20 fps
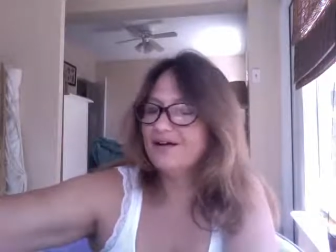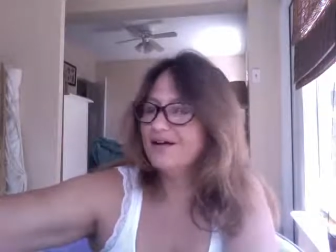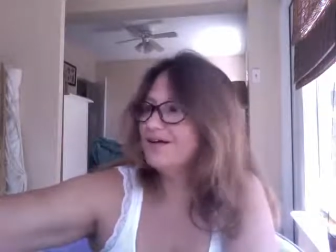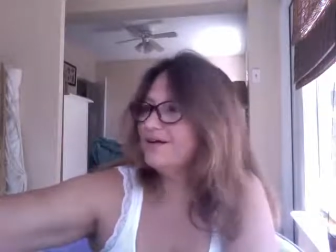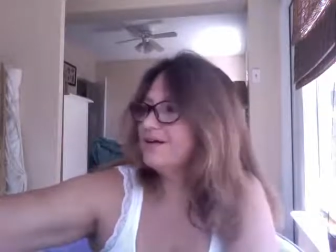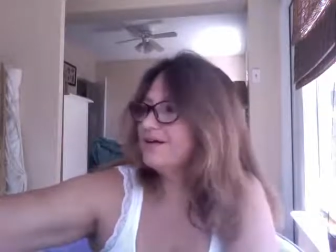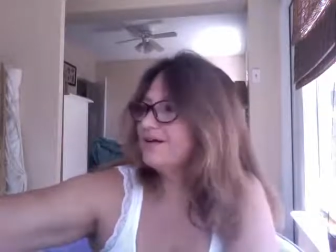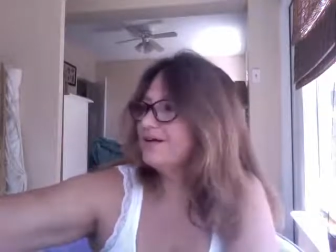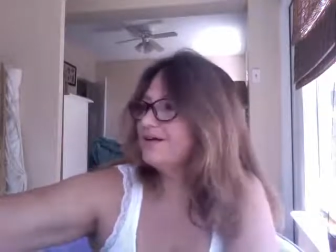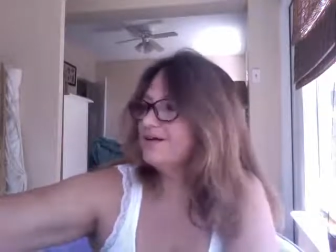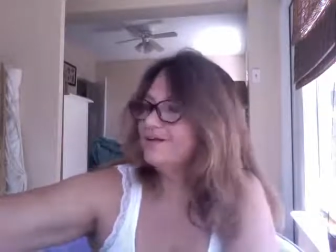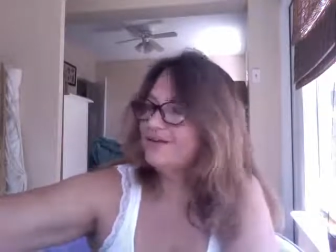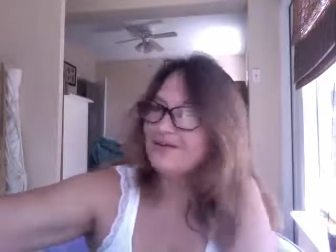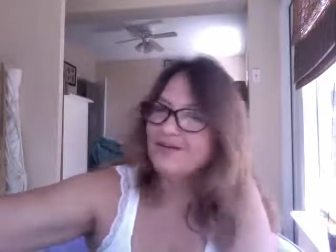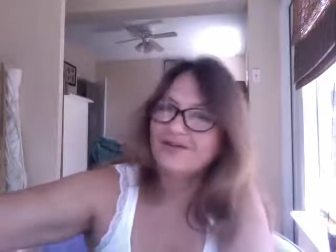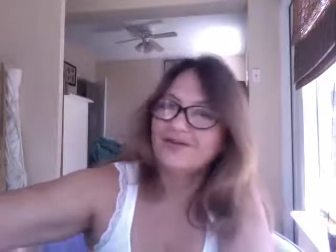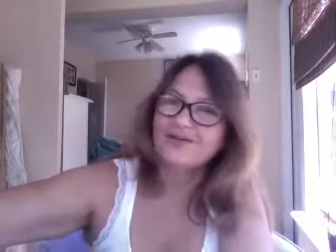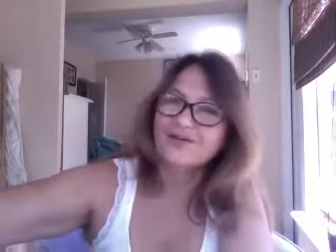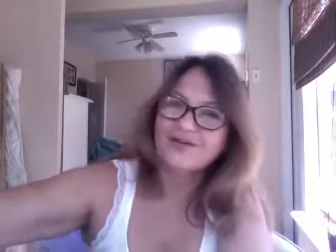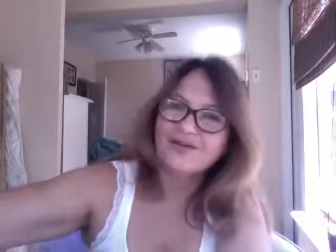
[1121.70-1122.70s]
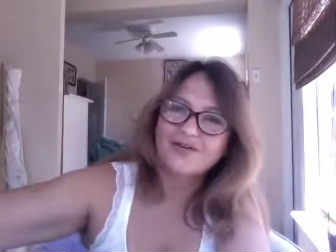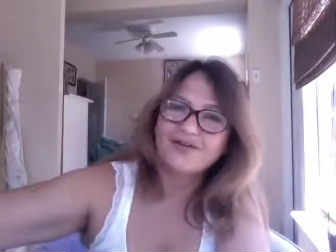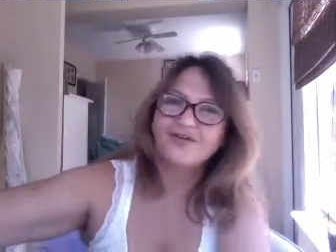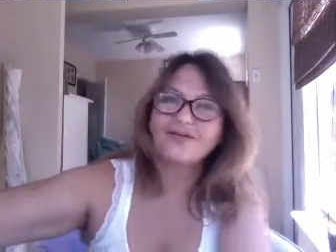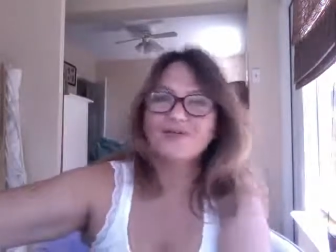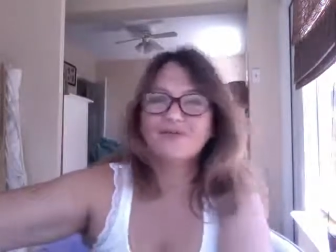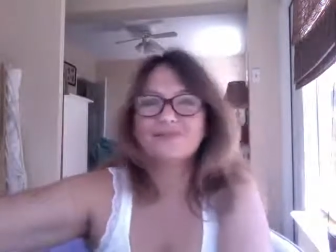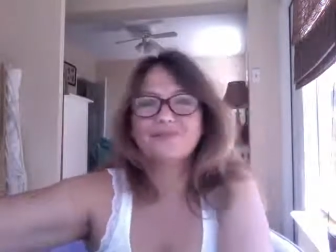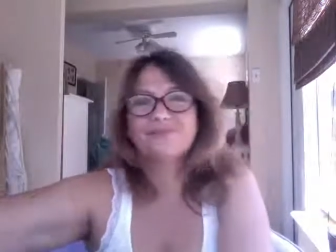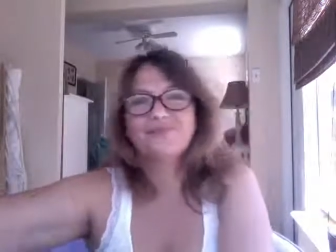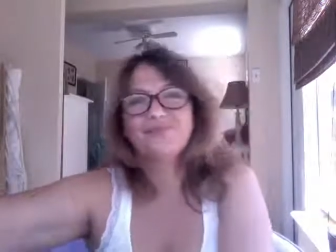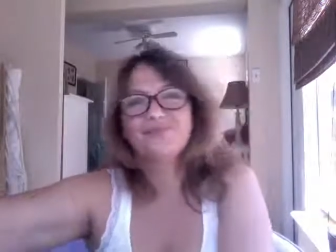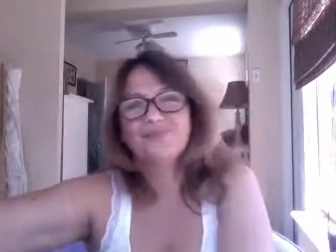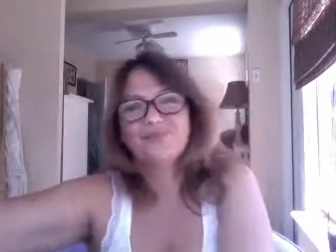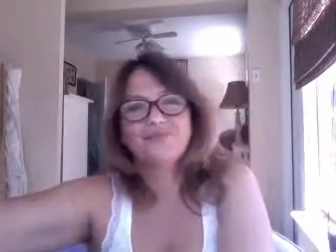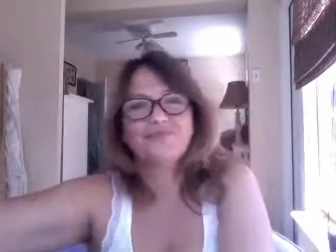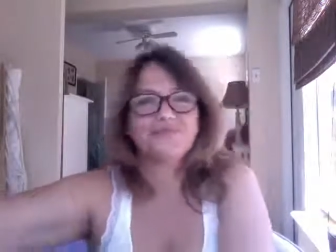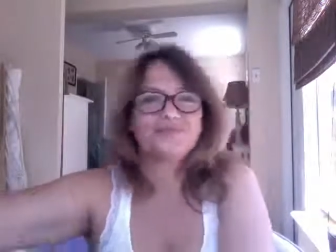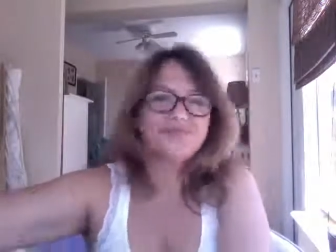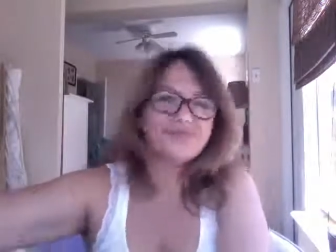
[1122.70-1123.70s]
old man himself
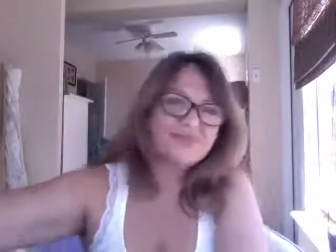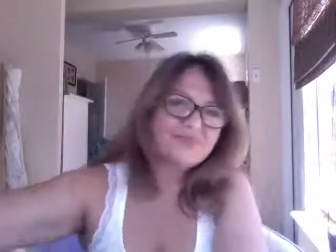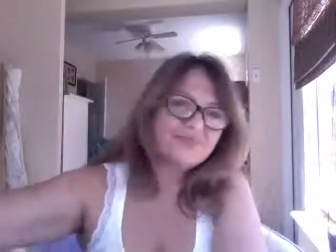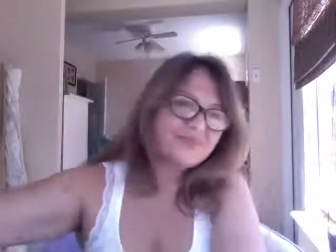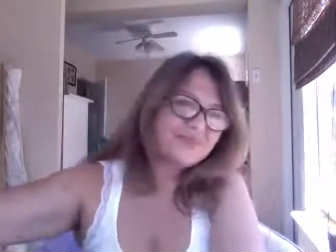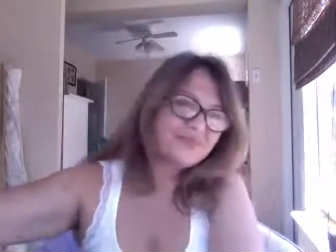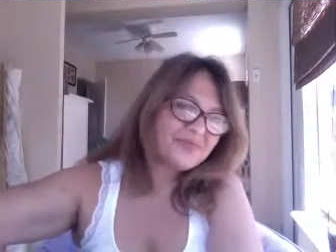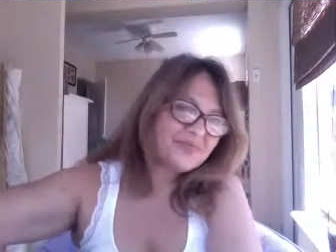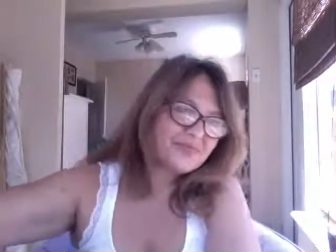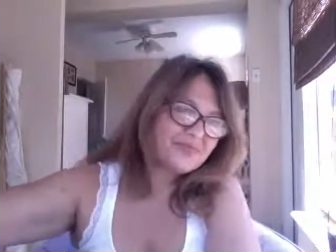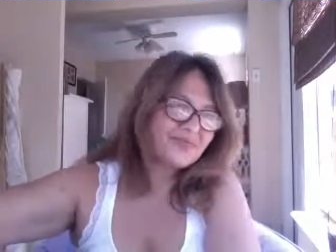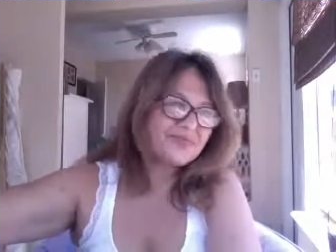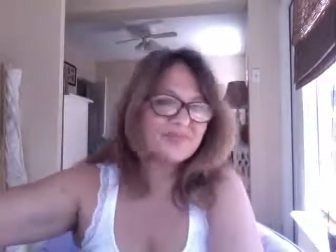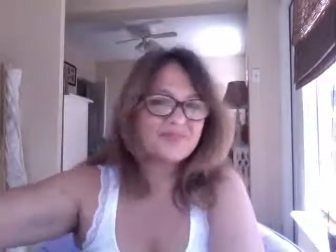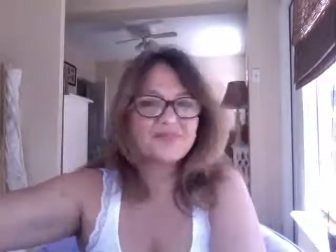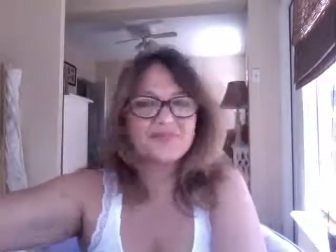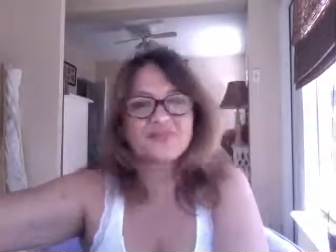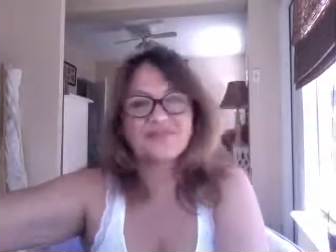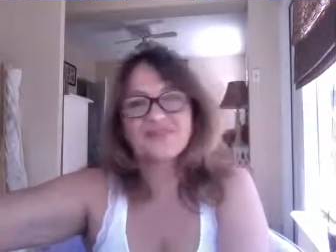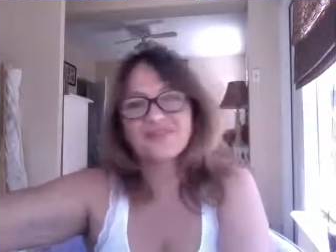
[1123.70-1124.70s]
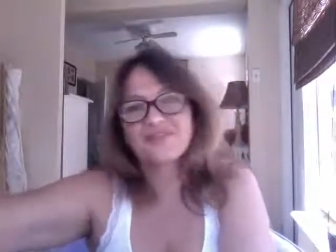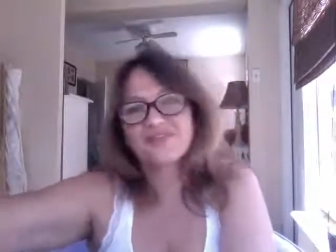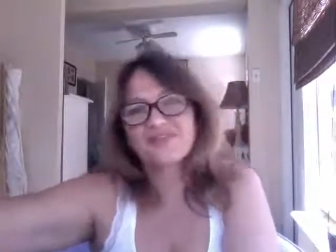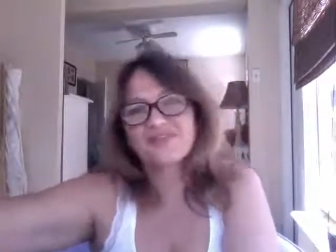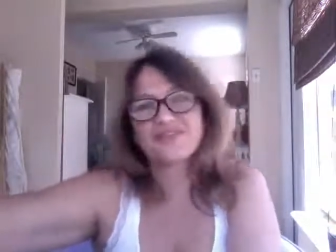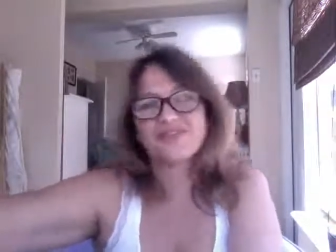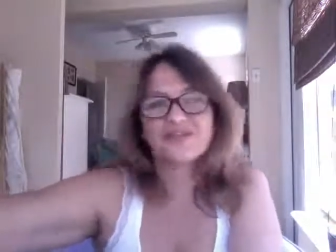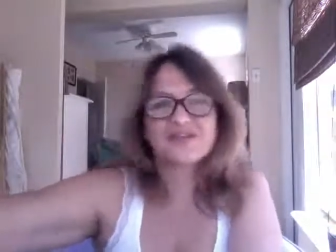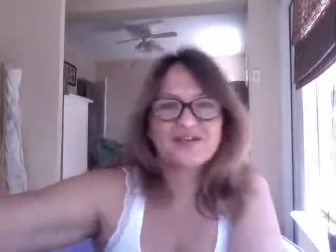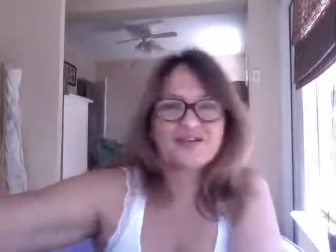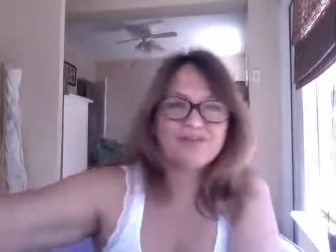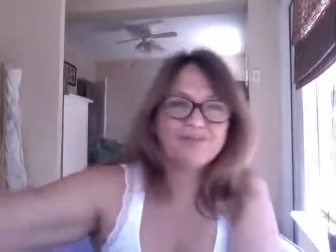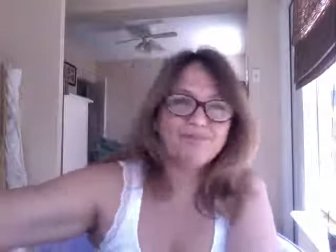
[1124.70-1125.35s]
is mad as